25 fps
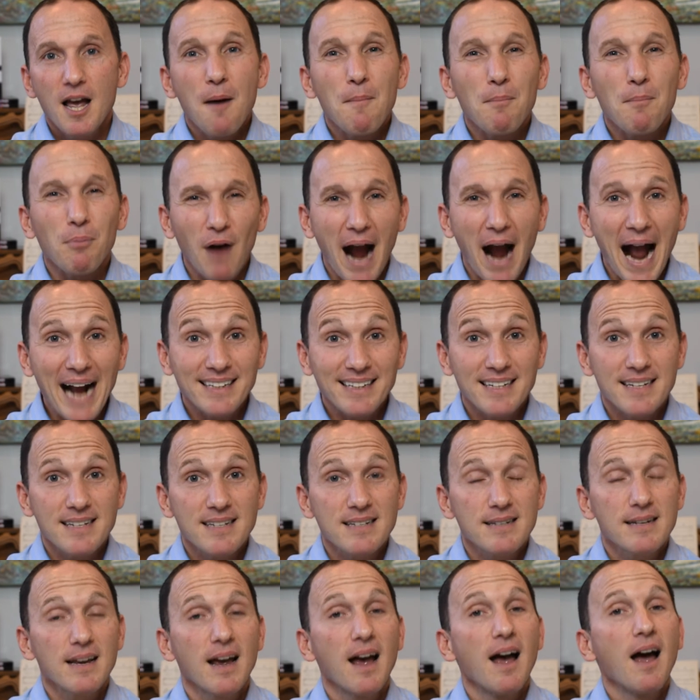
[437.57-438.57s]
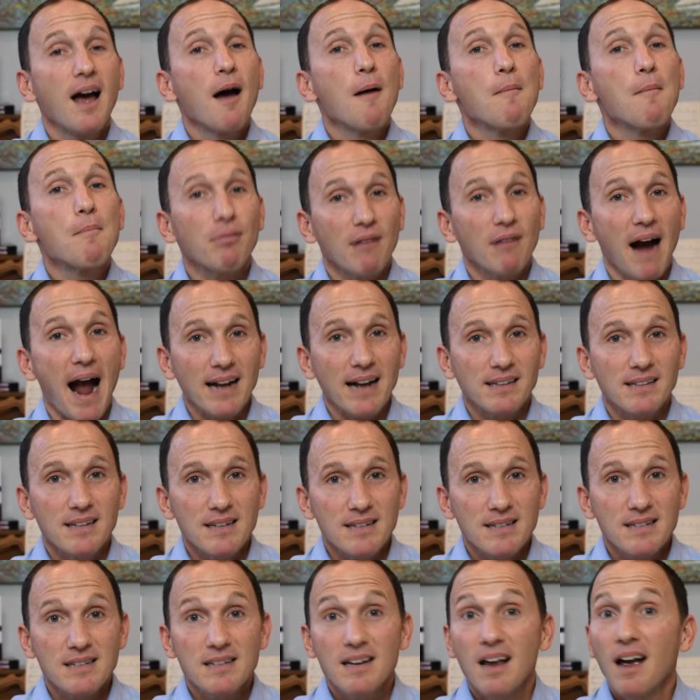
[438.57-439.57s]
Practice,
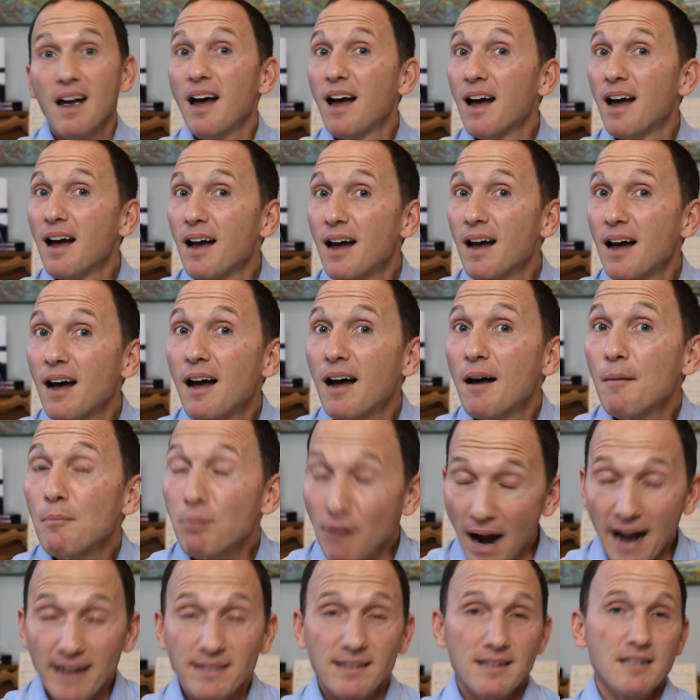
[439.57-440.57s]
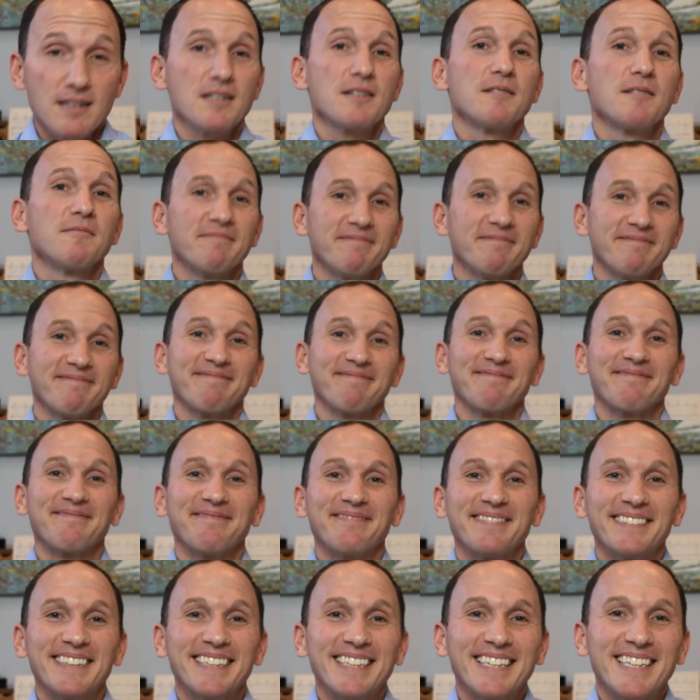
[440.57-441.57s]
practice, practice.
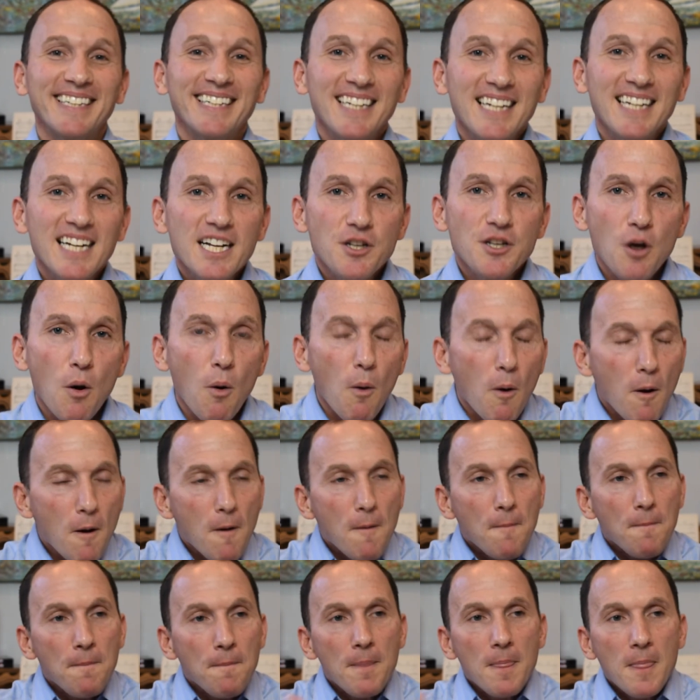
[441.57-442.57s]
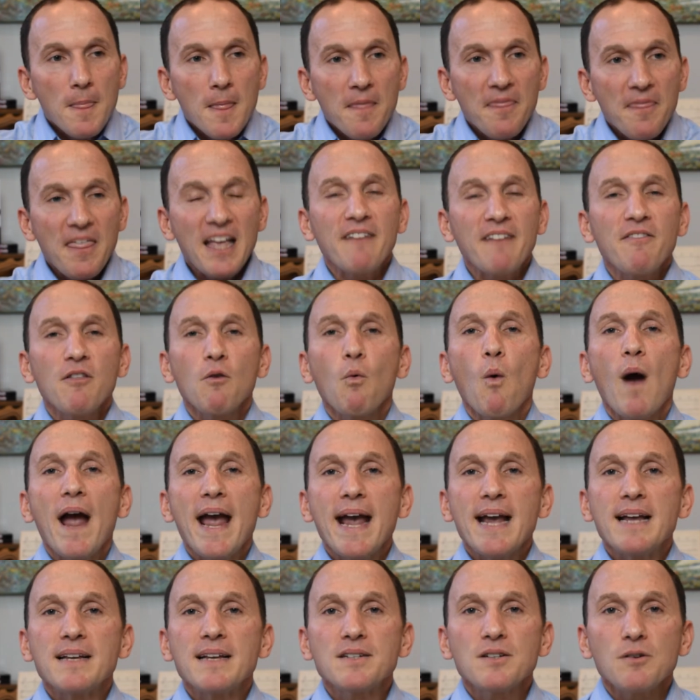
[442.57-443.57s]
So think of the
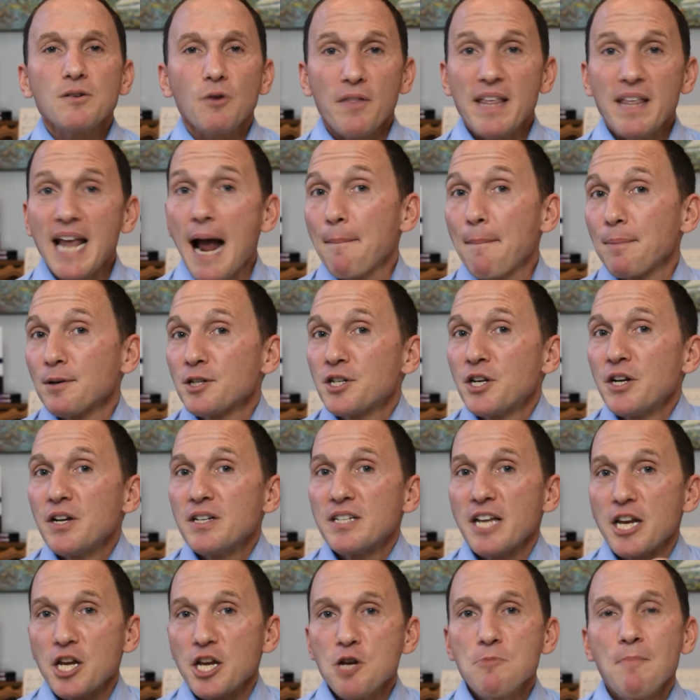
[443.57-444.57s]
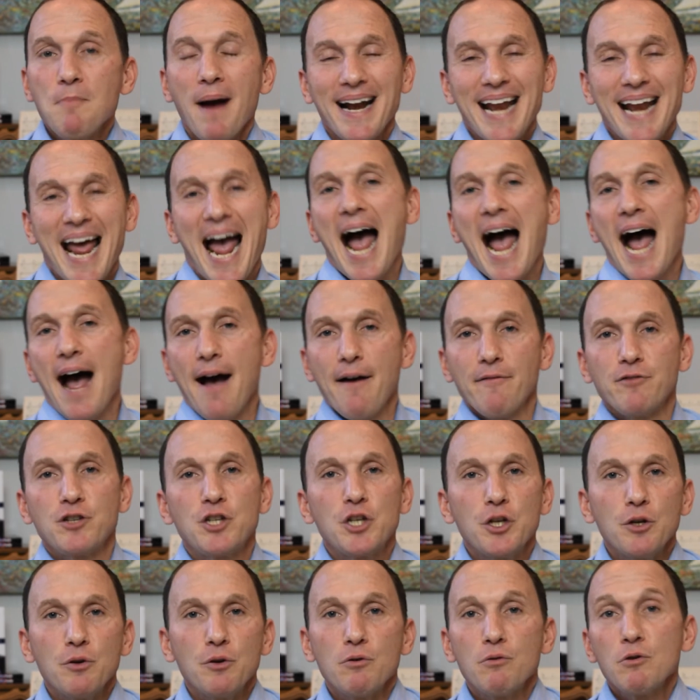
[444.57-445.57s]
ways or the opportunities that you might have
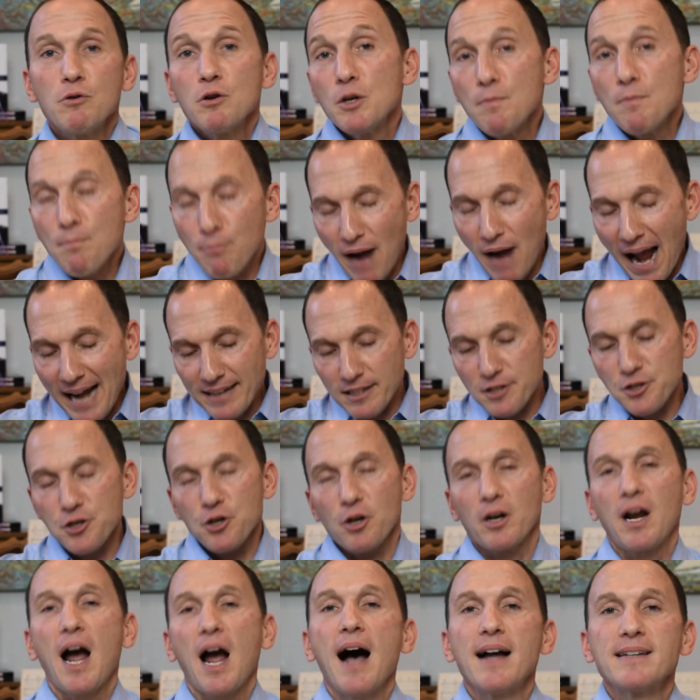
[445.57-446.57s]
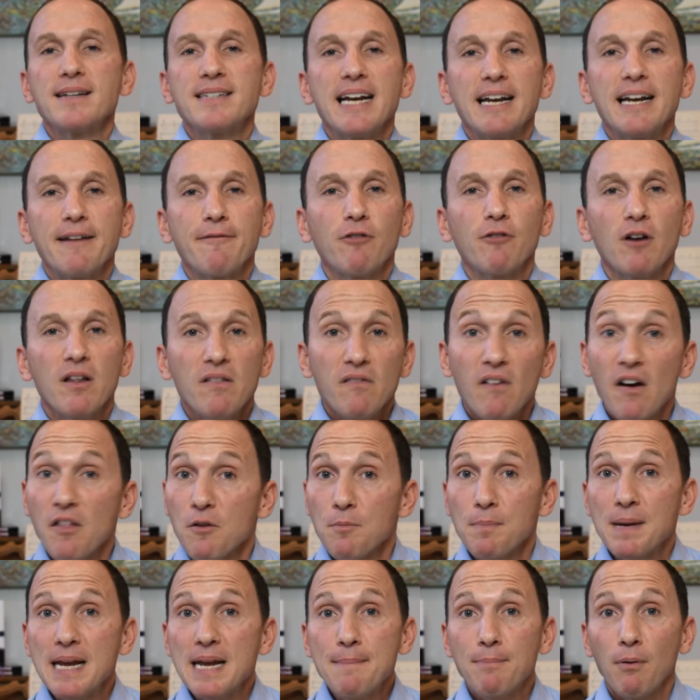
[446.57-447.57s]
to practice your content in front of other
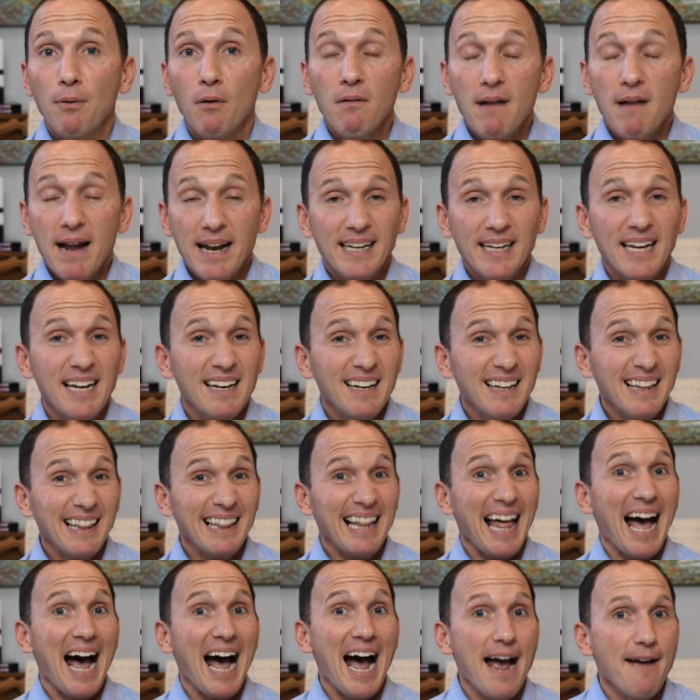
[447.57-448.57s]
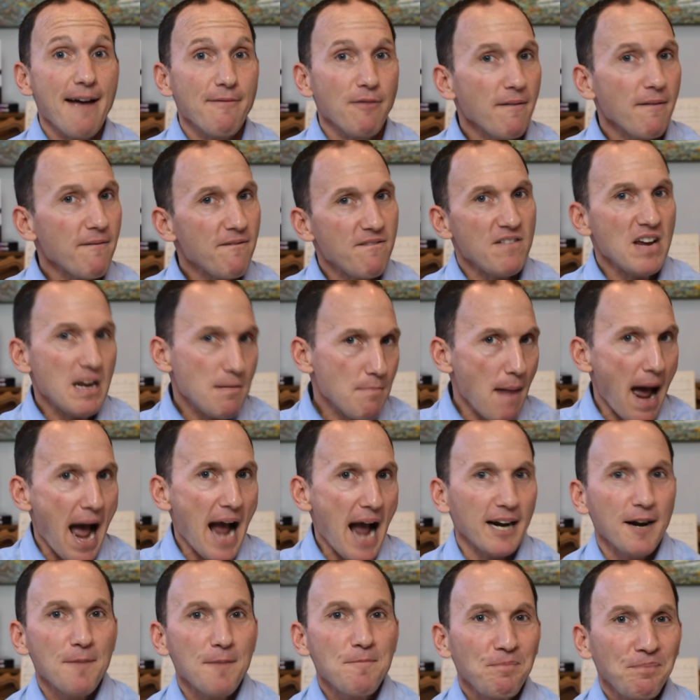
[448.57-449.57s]
people and get live
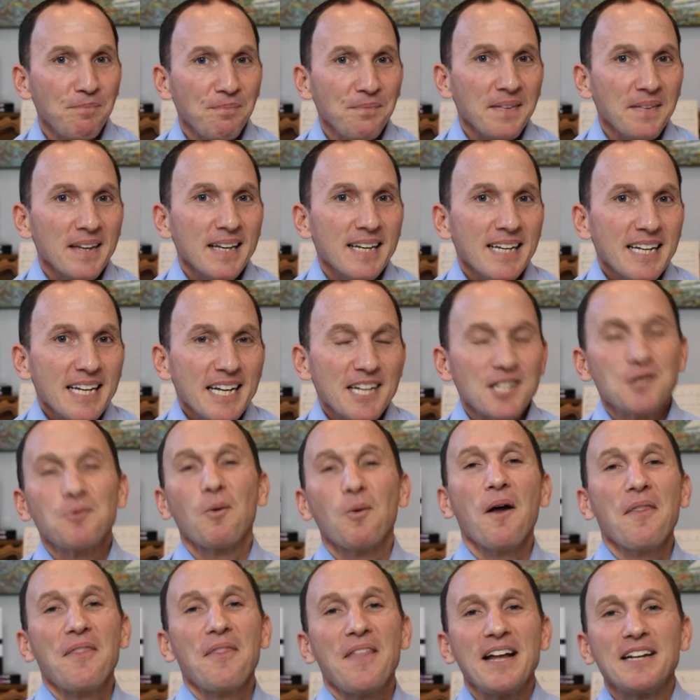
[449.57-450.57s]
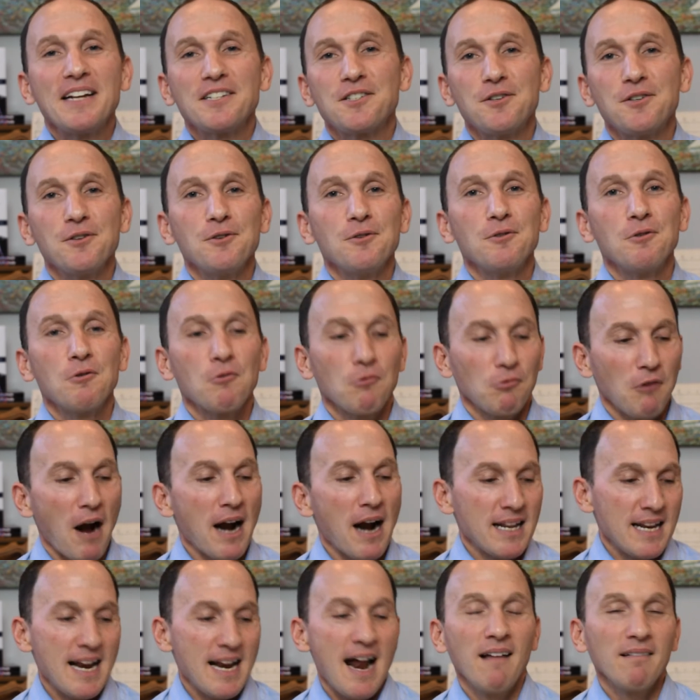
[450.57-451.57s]
feedback. It's one thing to
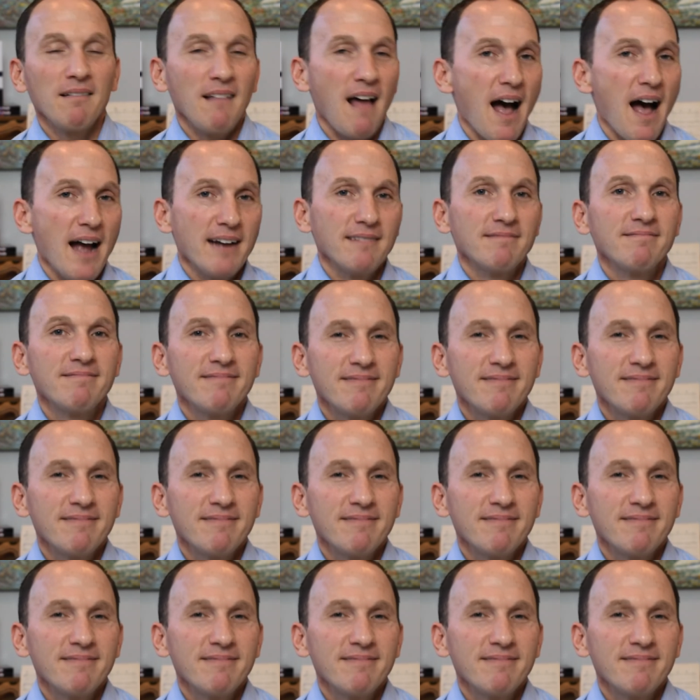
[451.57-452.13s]
write an outline.